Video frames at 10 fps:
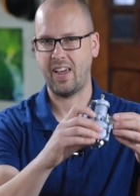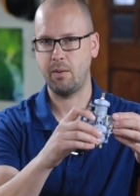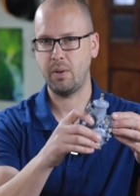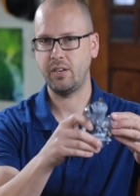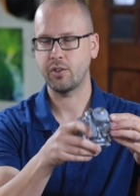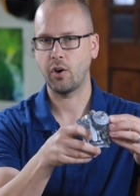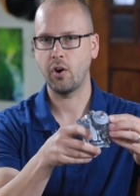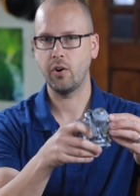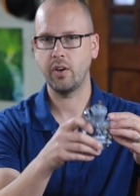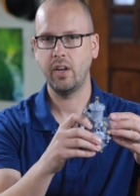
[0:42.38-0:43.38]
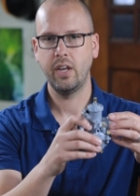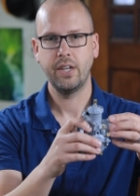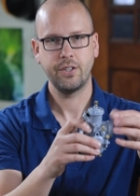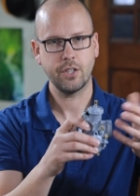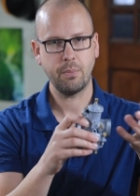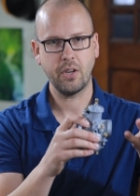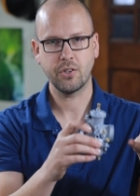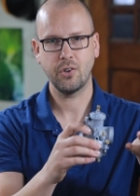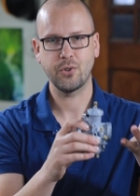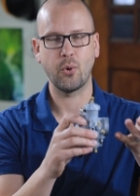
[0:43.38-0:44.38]
can be turned, just make
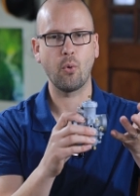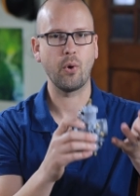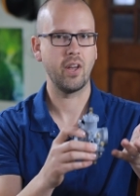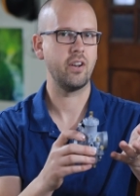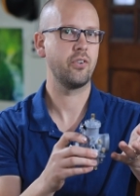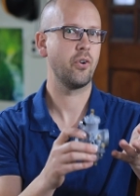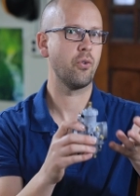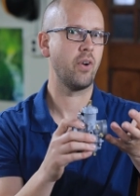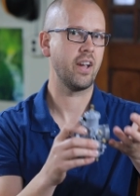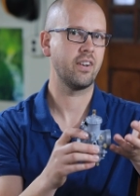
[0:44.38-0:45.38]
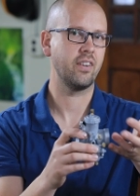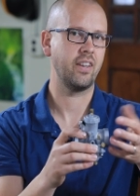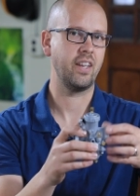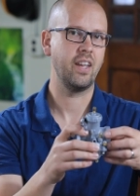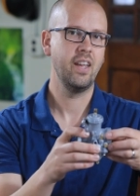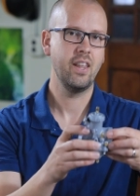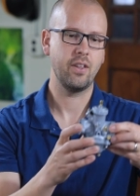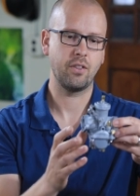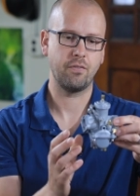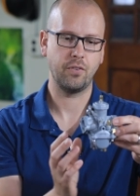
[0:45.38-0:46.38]
sure it's oriented correctly, that the